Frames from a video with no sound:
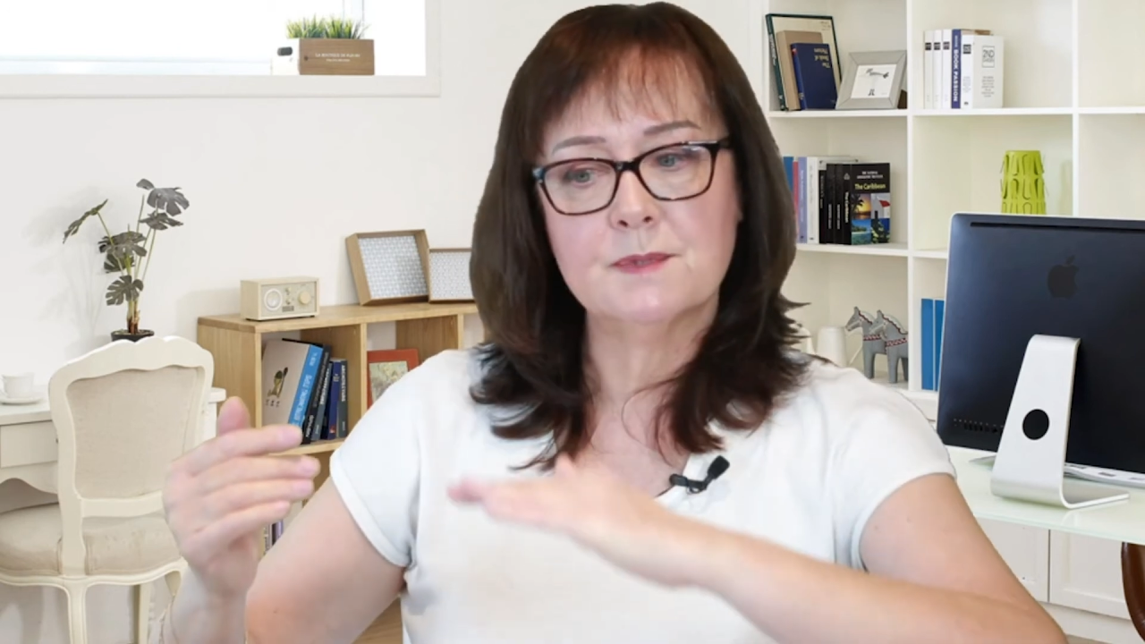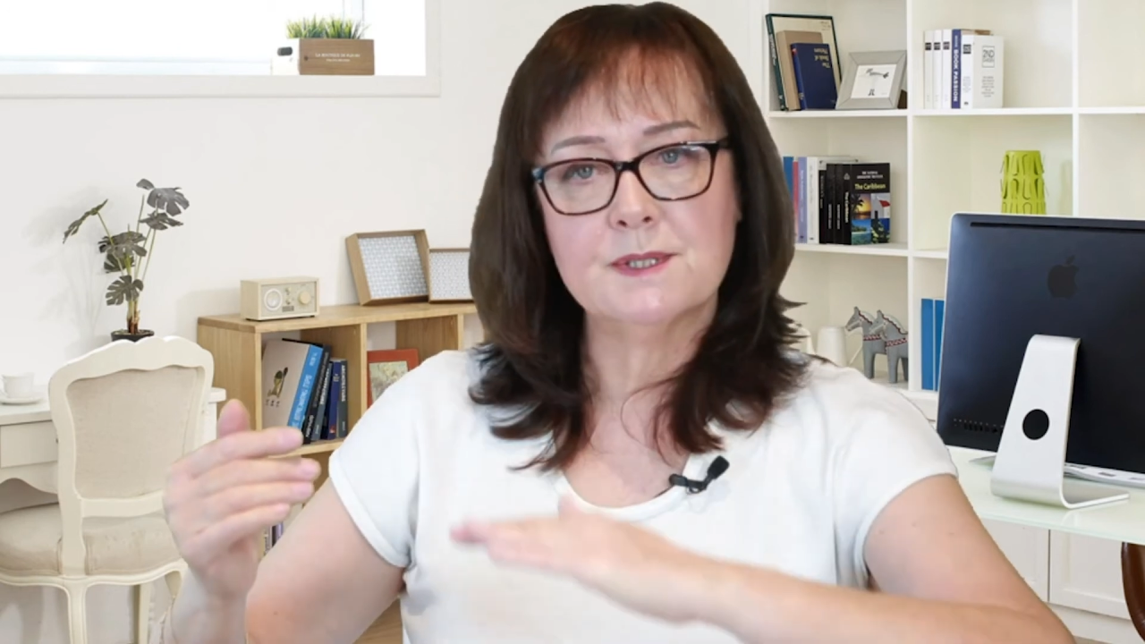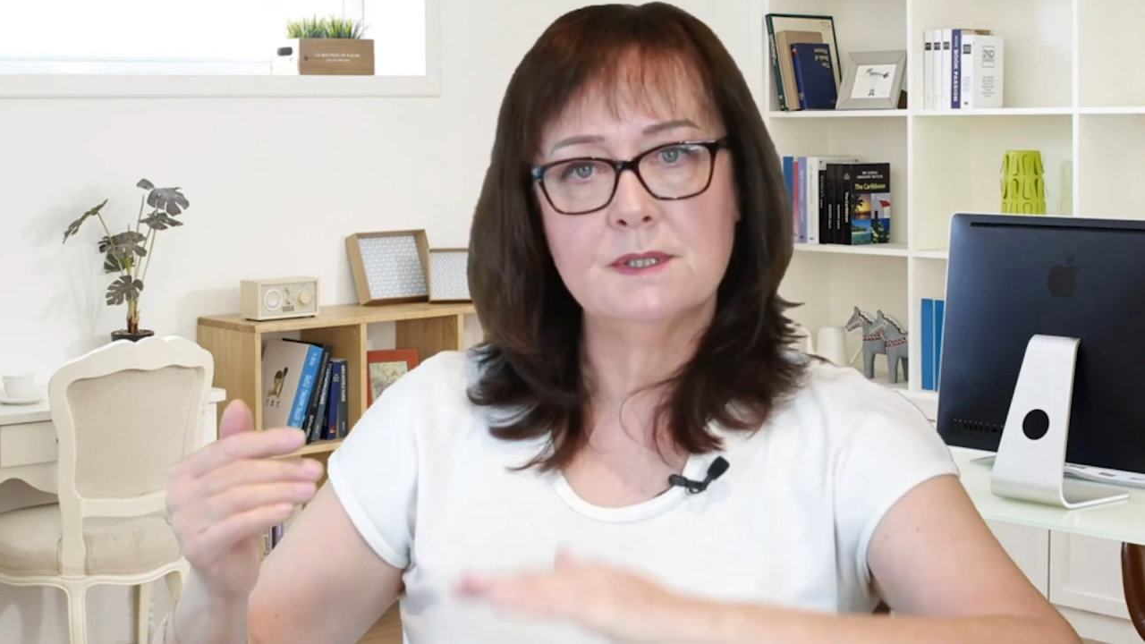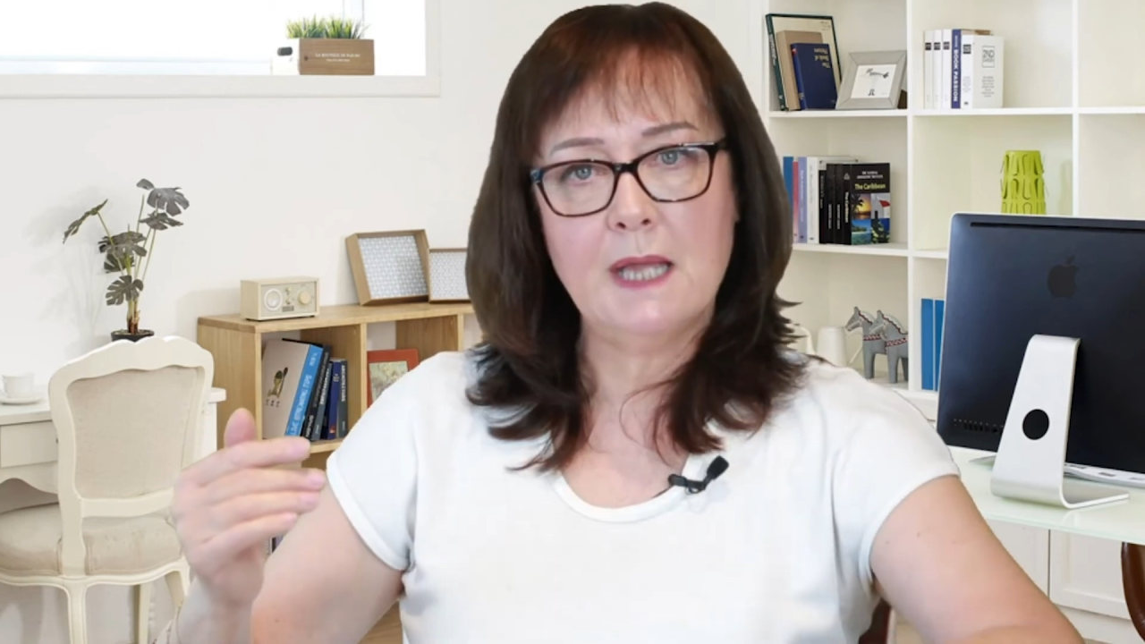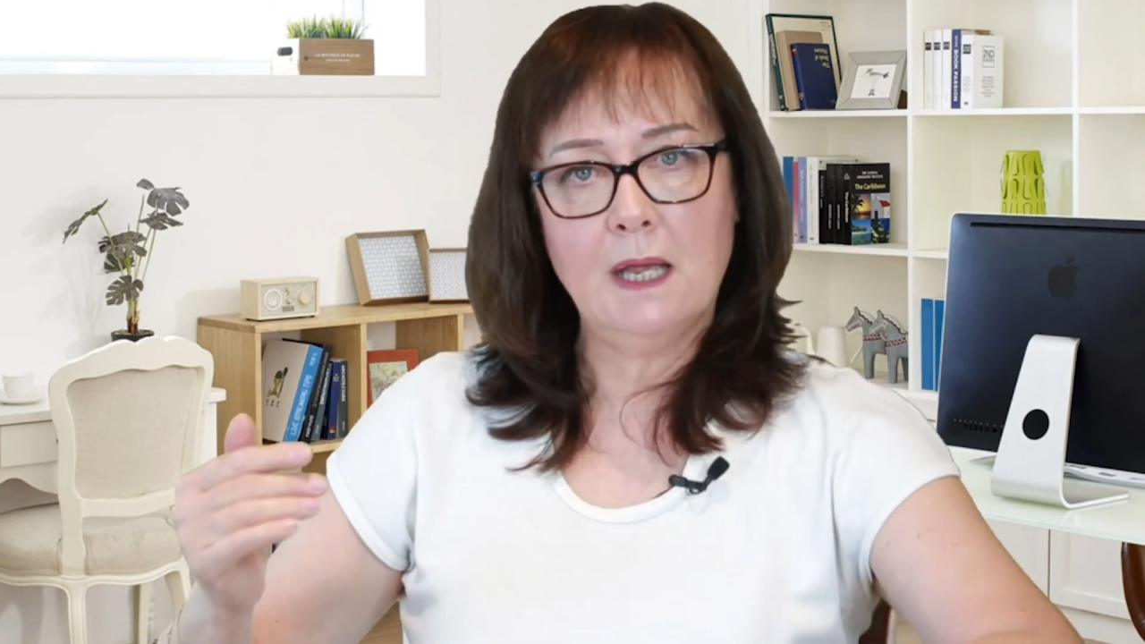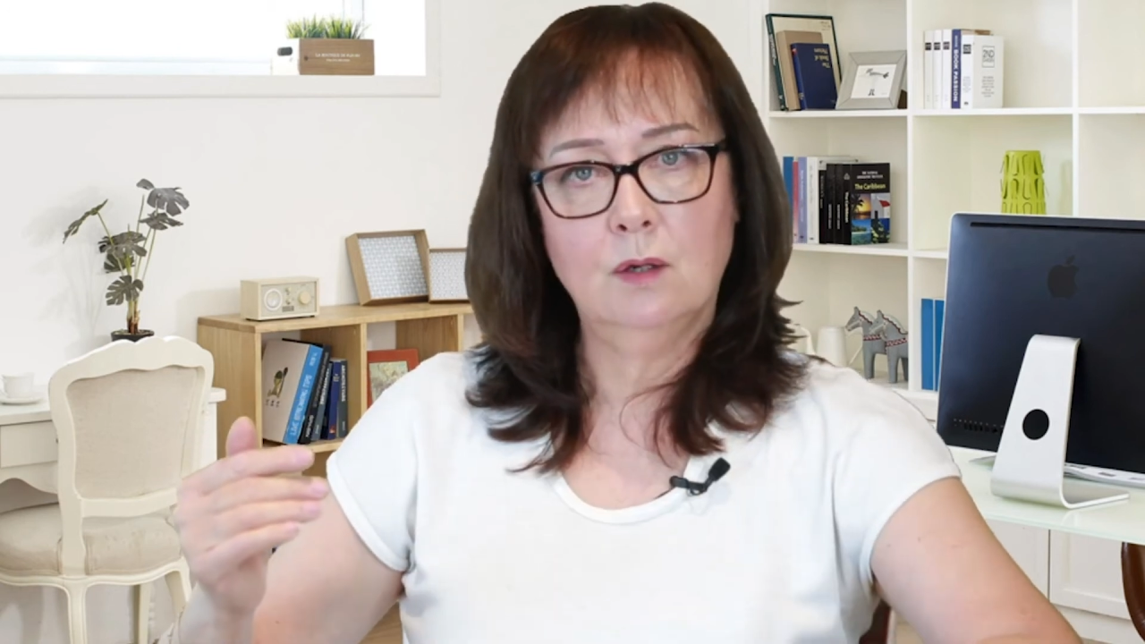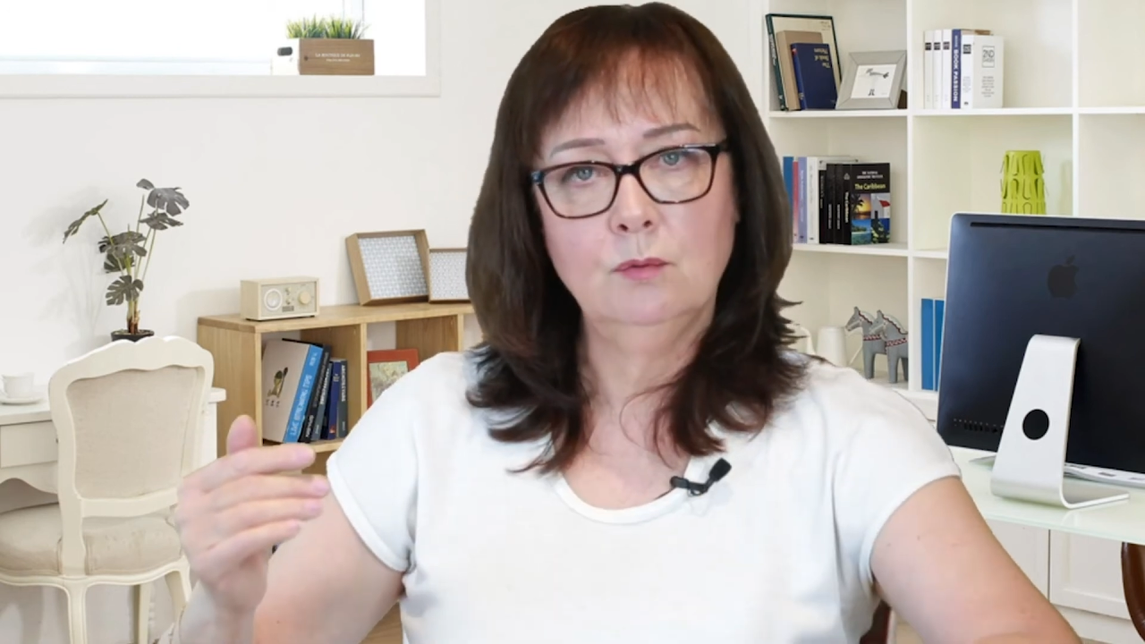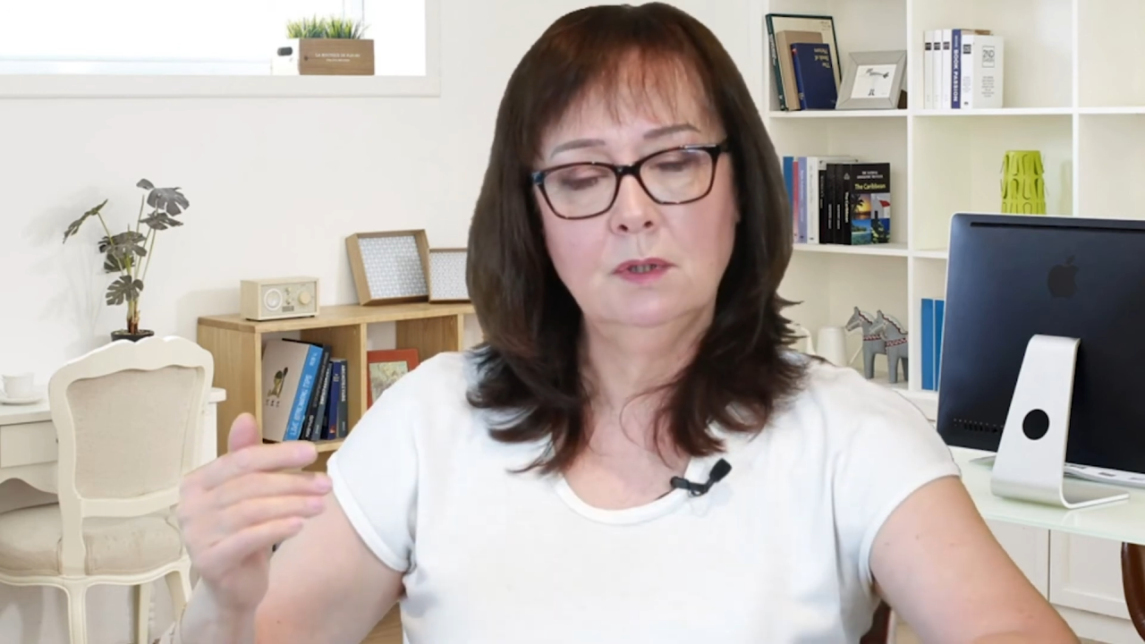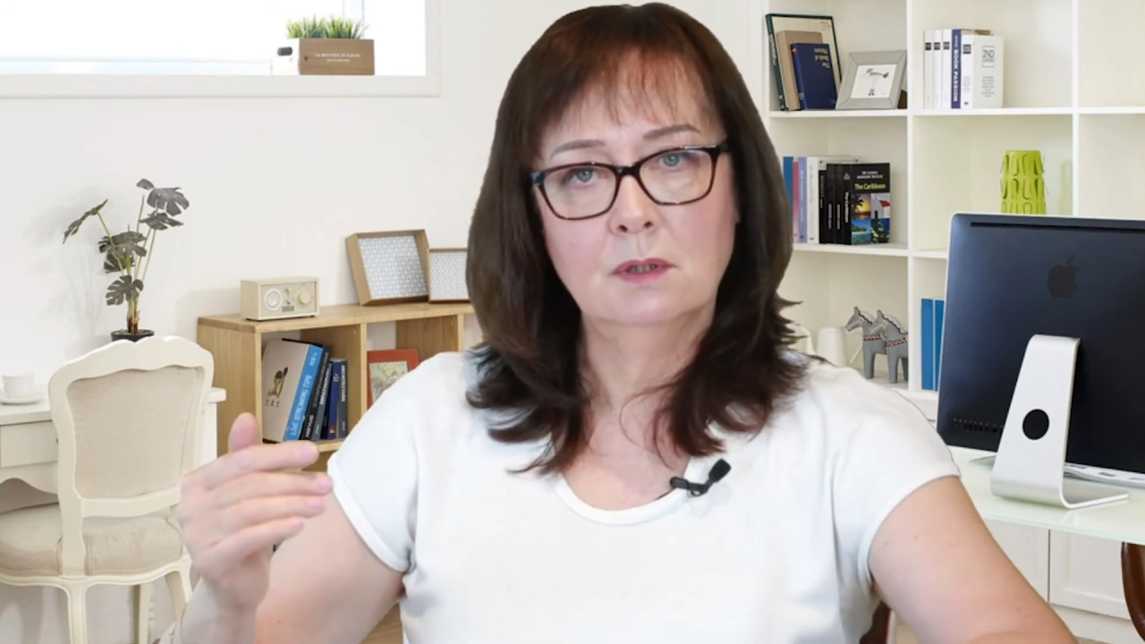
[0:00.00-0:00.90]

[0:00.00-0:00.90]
down,